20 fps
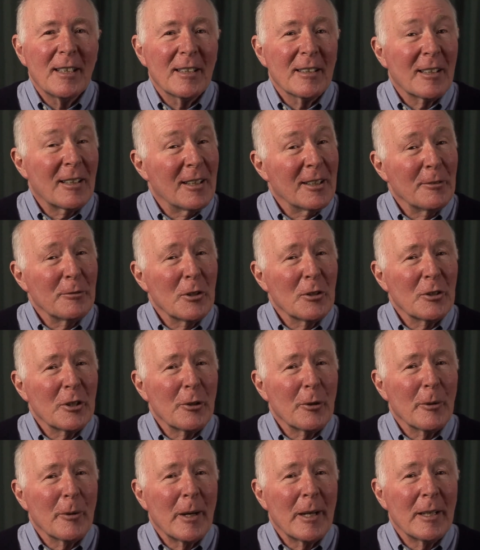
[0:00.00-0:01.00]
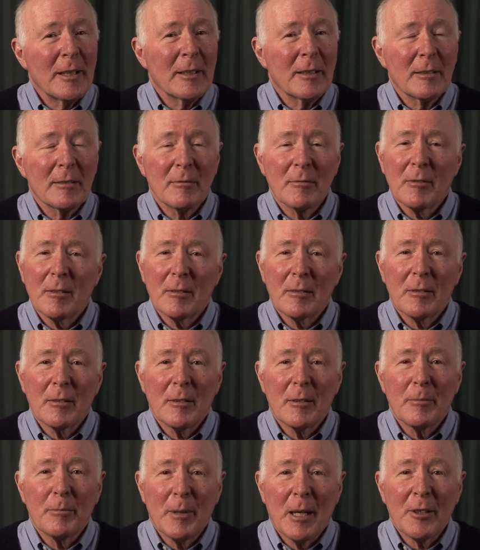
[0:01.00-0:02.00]
and kind of deteriorating
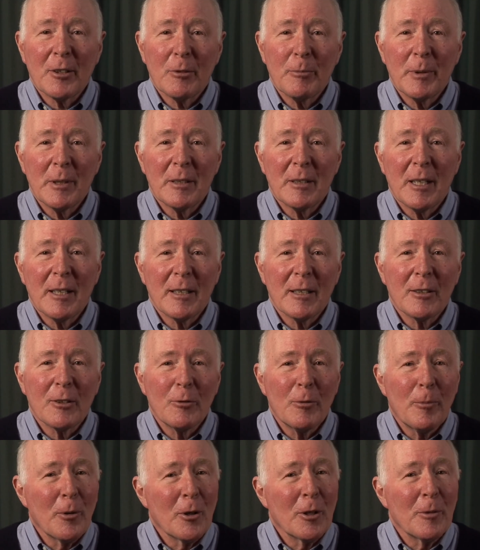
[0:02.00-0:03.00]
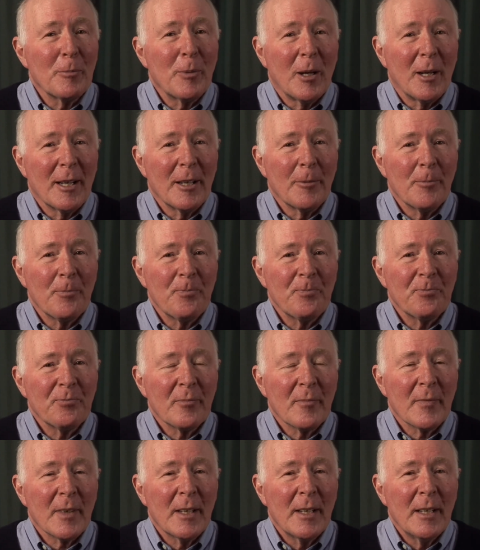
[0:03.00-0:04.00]
and about to be taken to a burn pile.
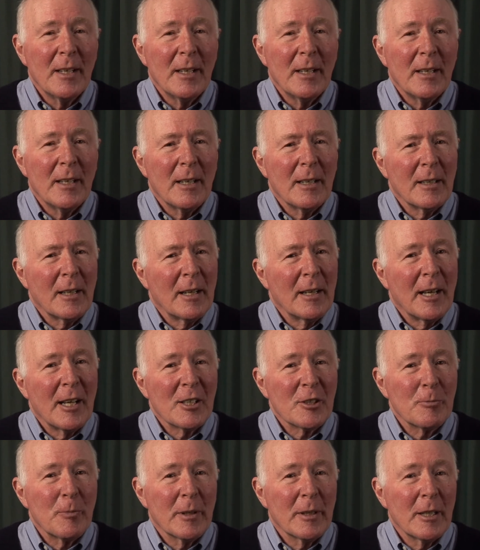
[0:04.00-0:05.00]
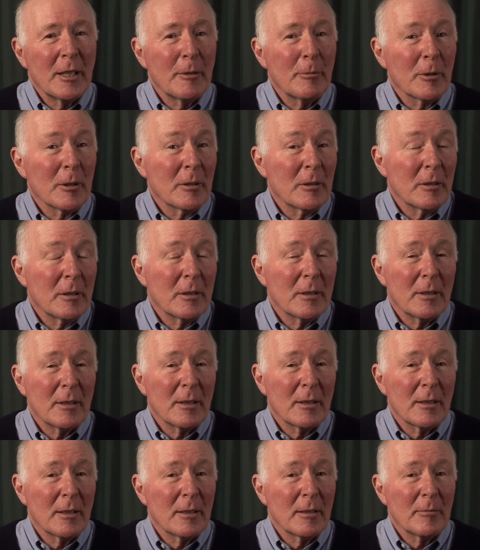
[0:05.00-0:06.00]
And I asked my neighbor,
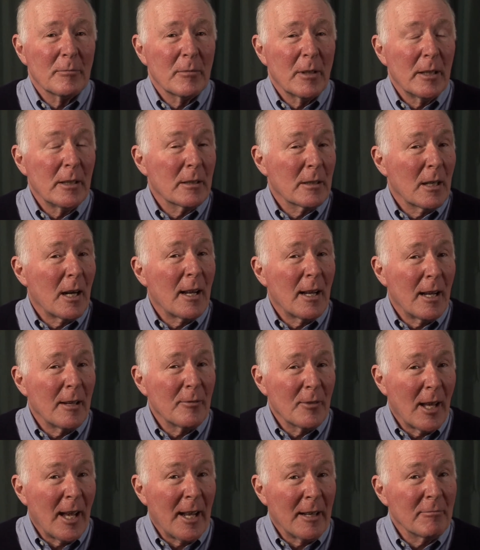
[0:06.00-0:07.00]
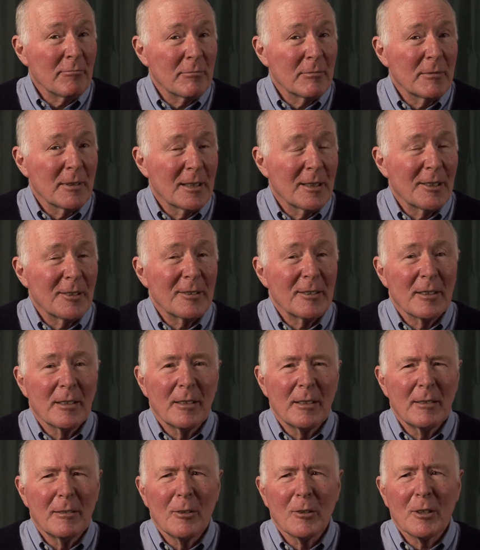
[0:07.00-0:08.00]
hey, can I have that?
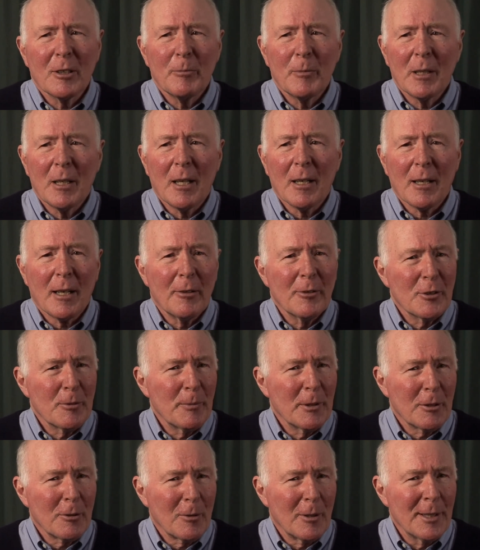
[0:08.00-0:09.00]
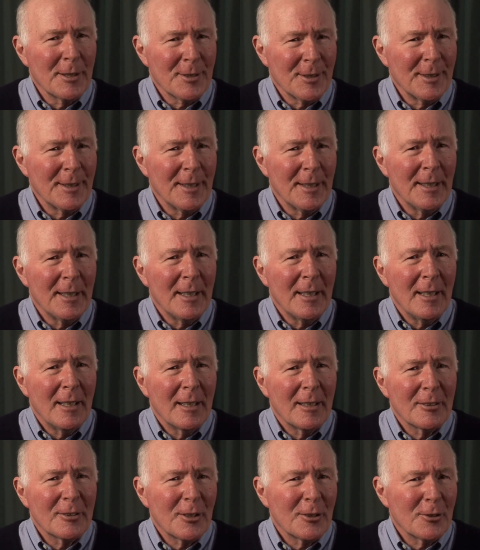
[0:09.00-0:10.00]
And he looked at me like I was a bit crazy.
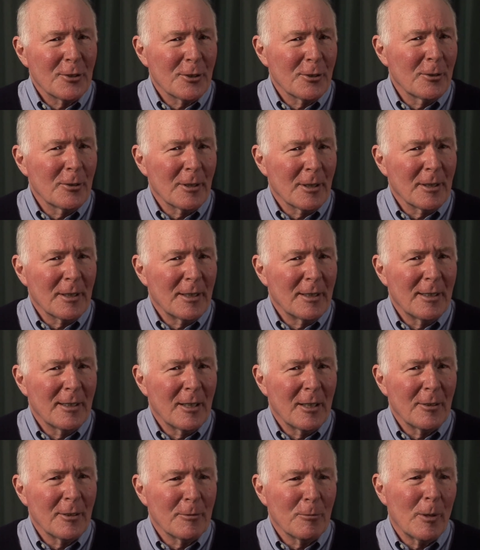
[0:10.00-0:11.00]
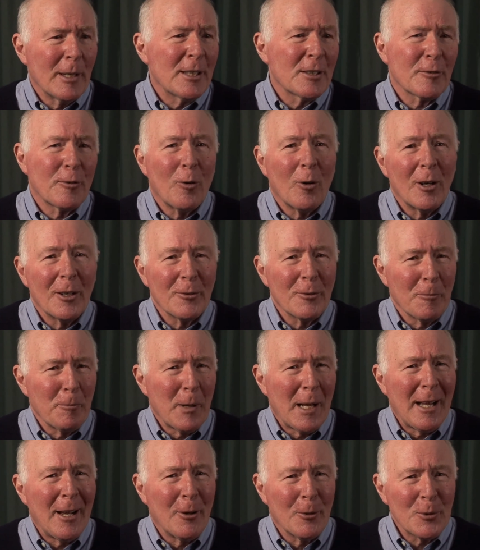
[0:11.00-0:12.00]
And he said, sure, it weighs
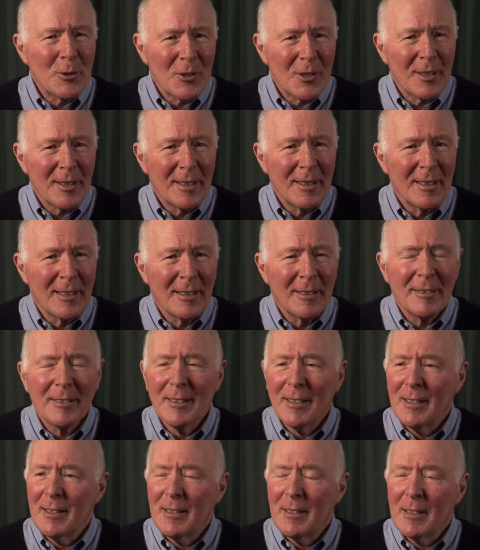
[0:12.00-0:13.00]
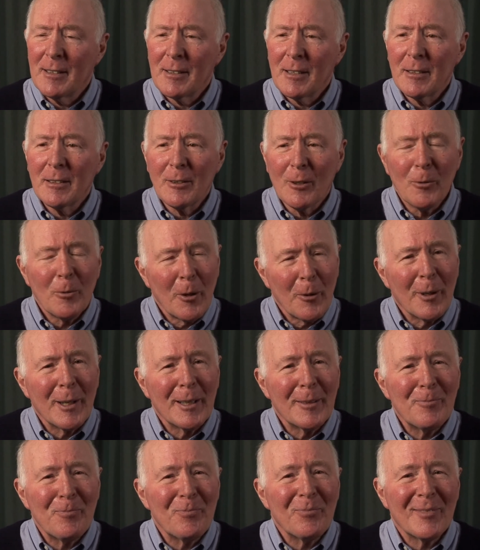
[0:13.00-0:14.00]
400 pounds, and I said, don't
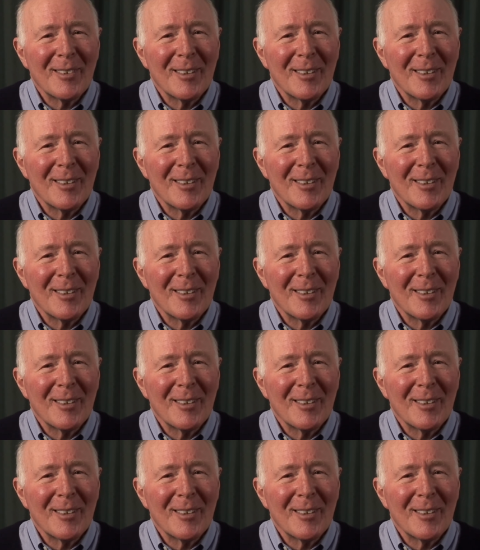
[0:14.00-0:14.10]
worry,